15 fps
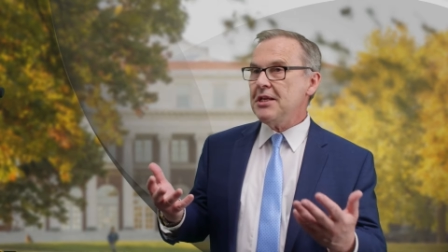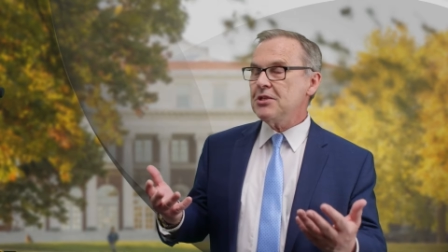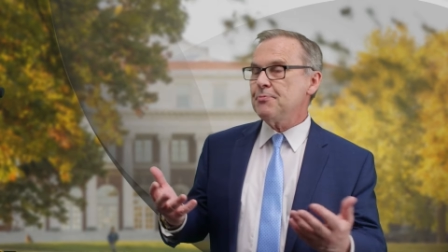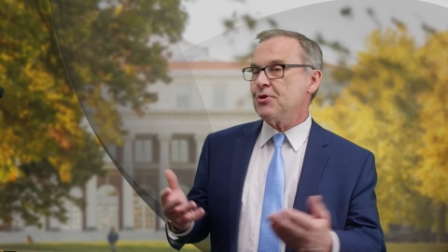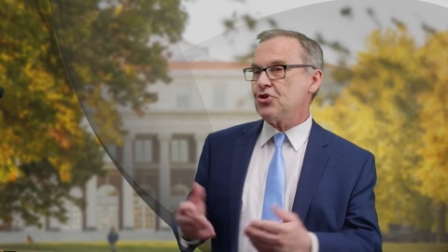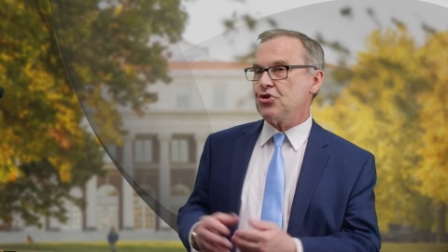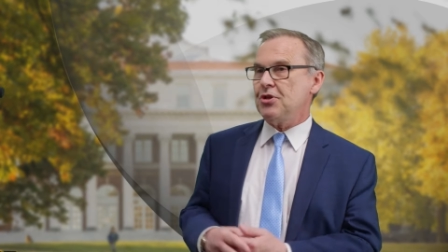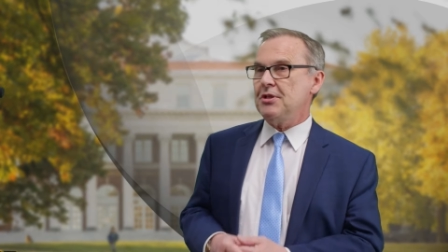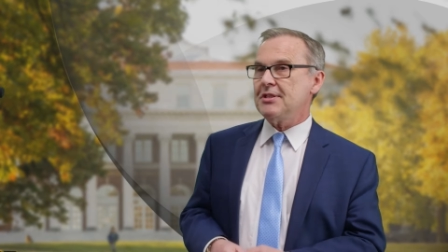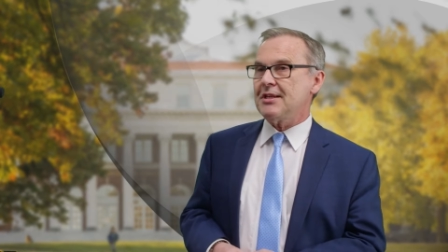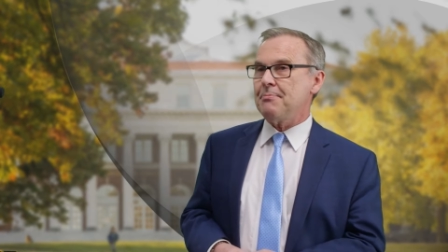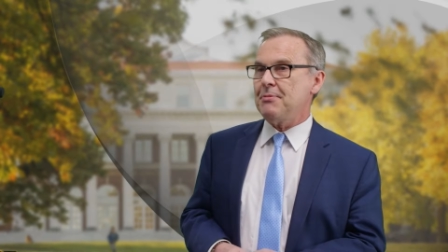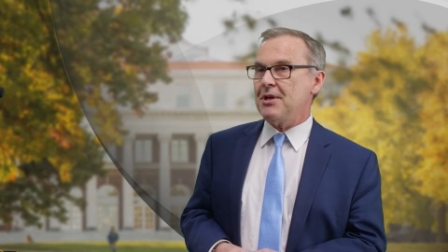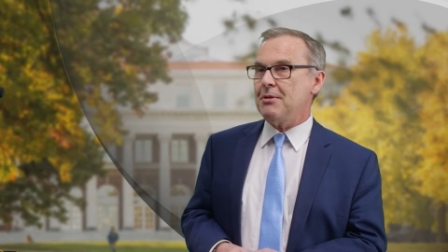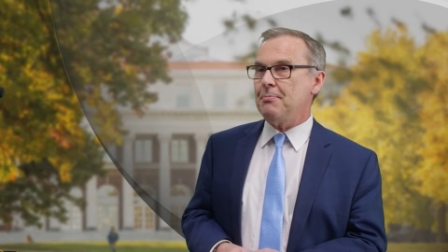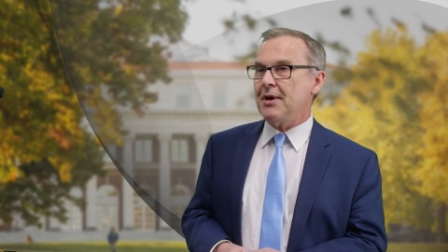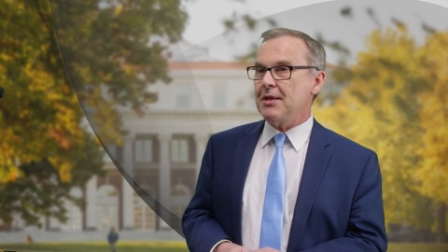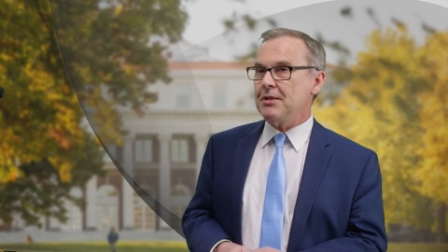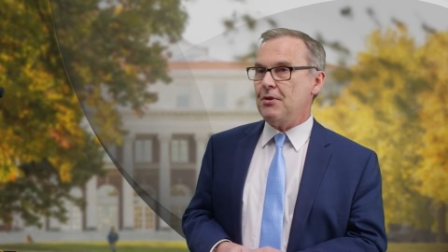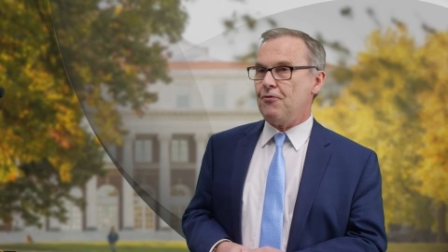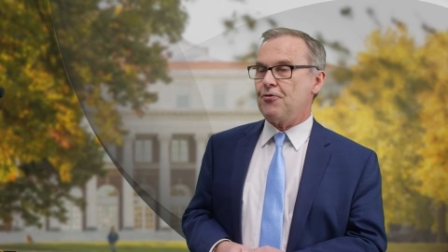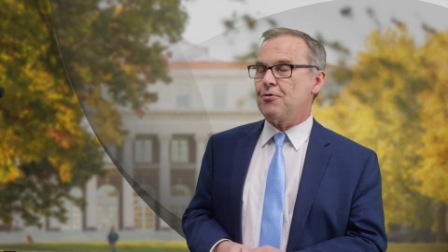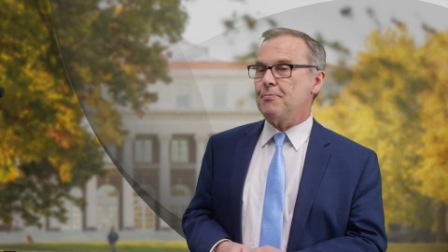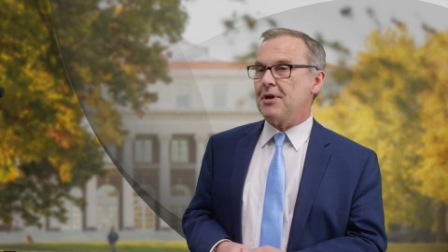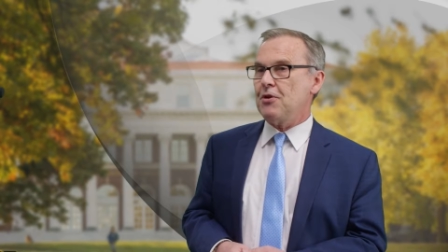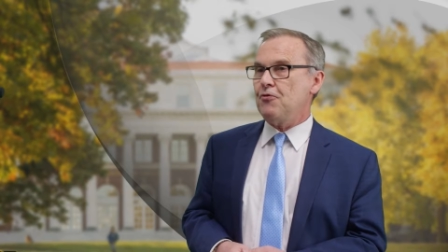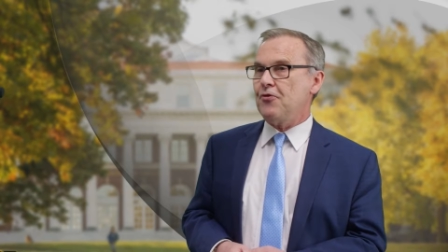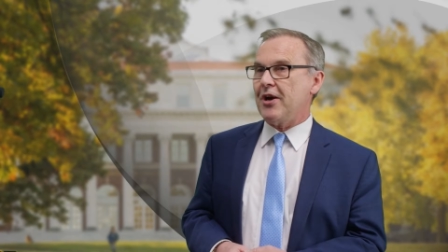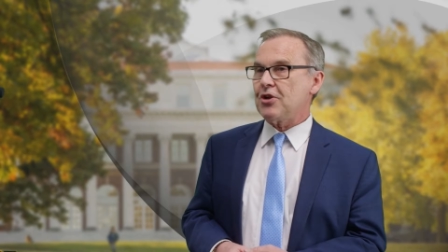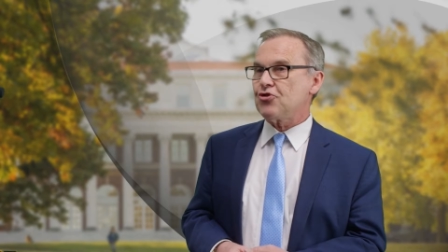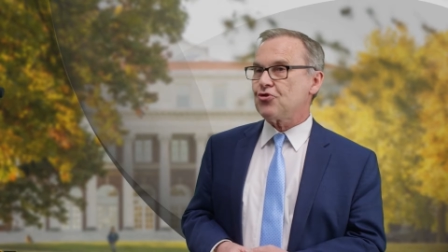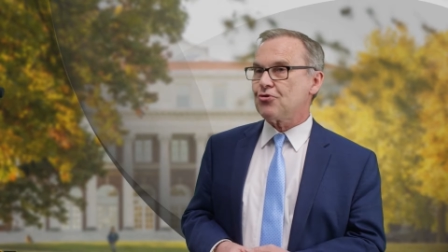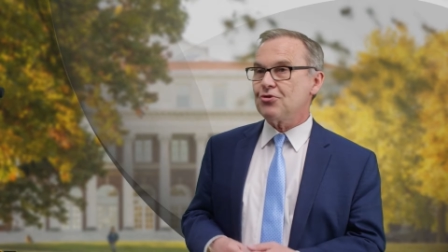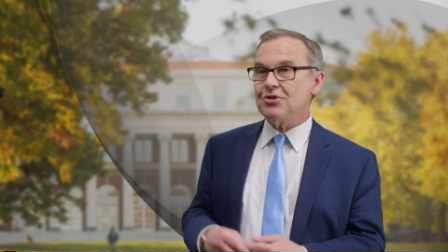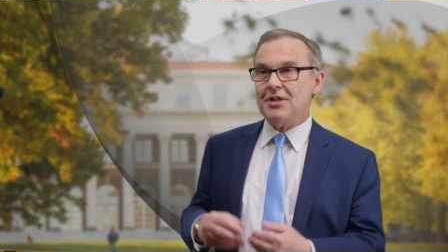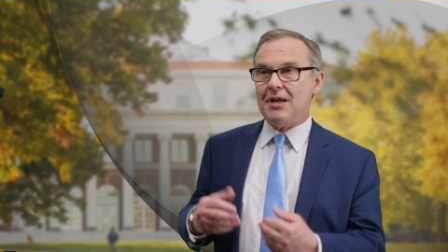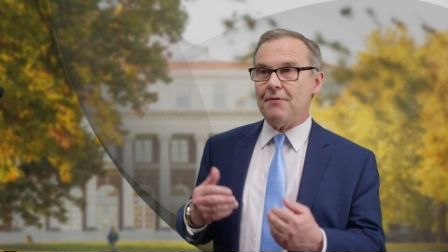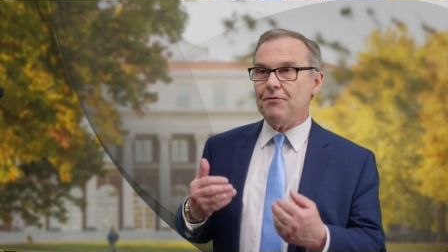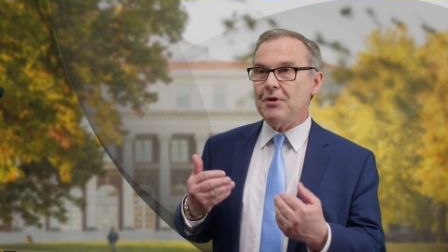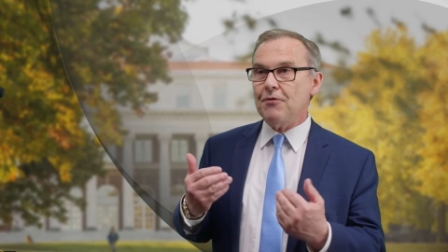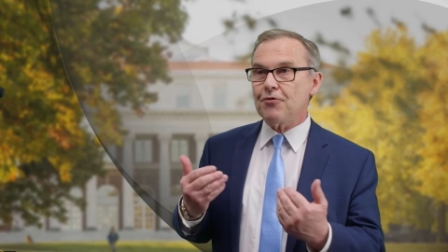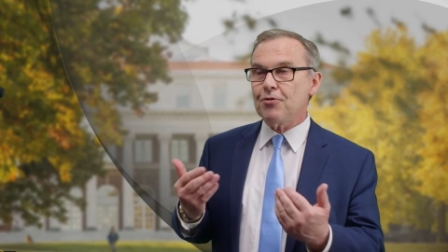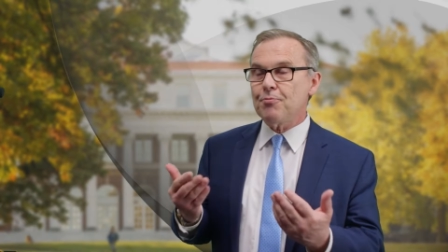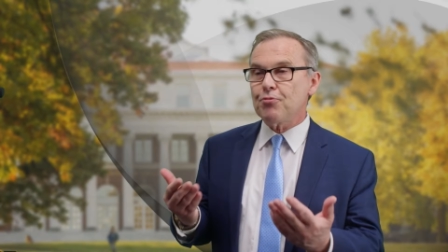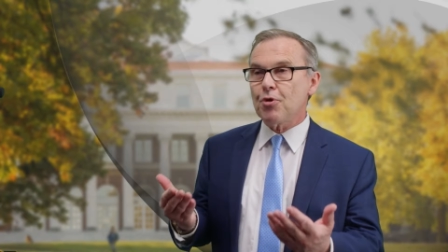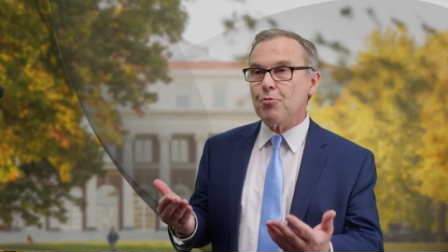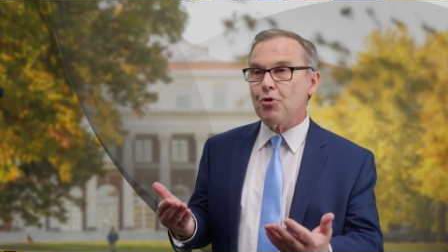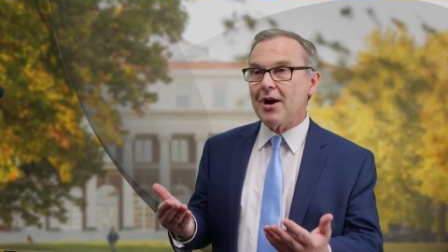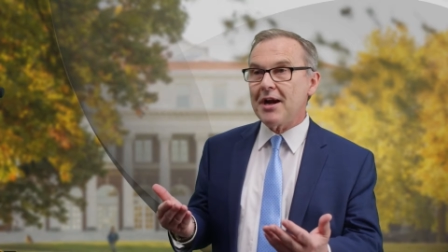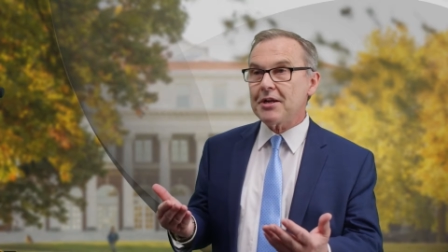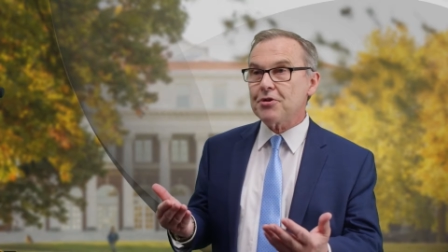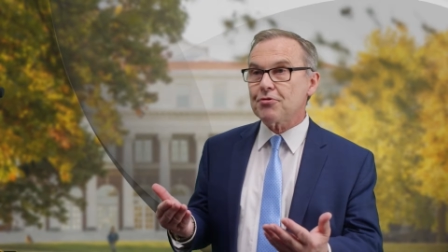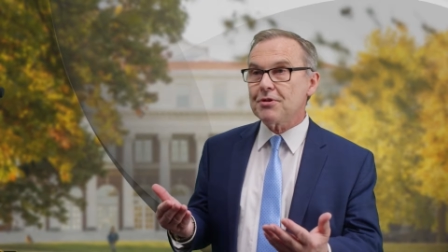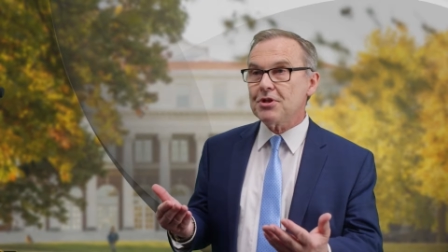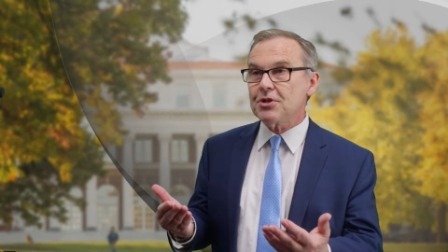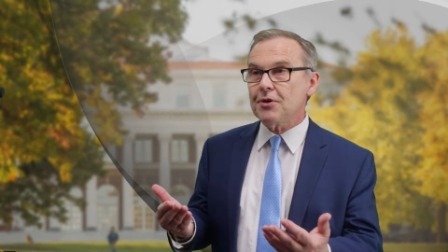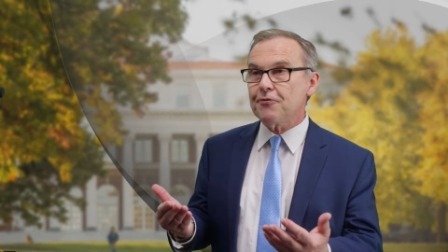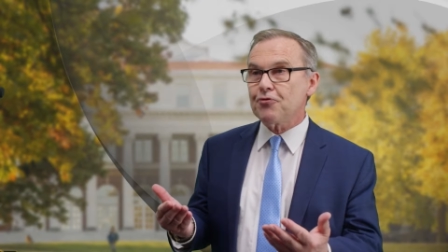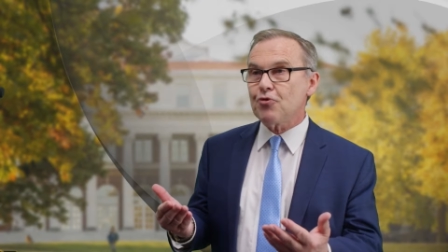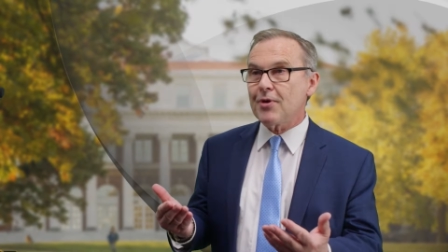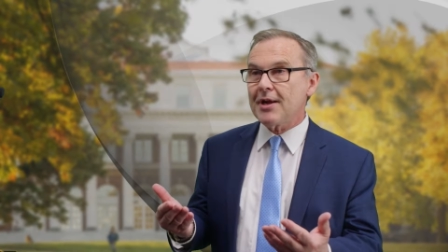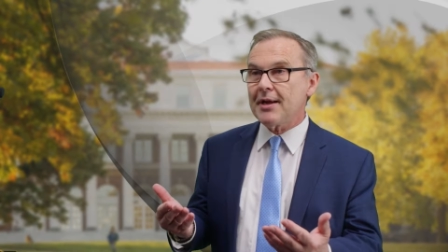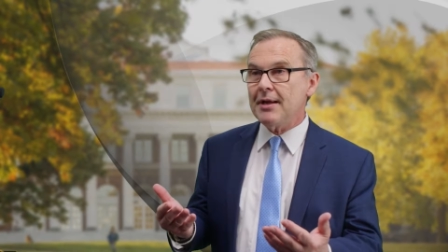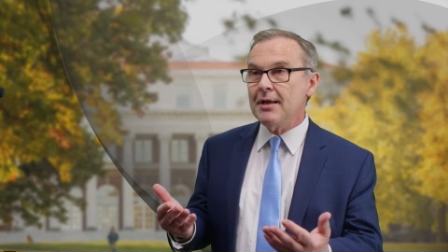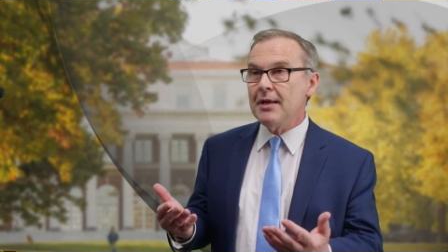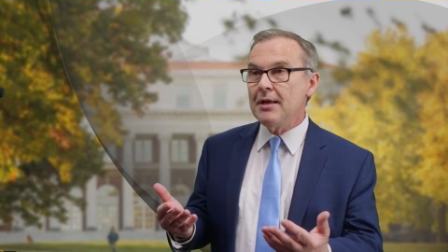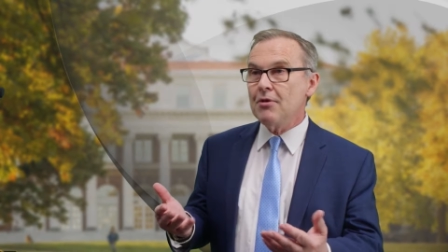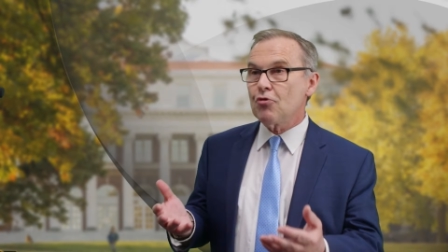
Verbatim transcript: these machines are made by different manufacturers they have different proprietary software